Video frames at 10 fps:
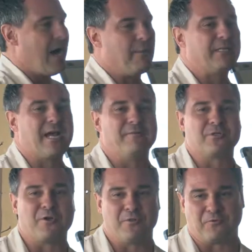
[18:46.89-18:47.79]
How many
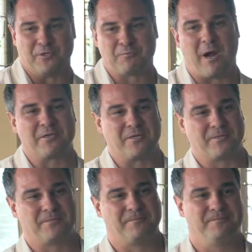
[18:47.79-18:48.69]
times are you going through this
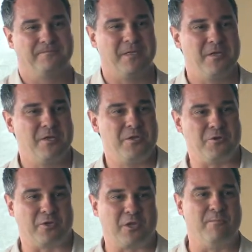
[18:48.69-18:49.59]
process?
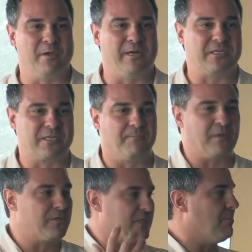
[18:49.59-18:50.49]
You accumulated
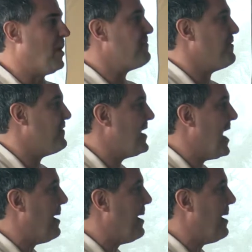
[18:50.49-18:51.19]
something, some life event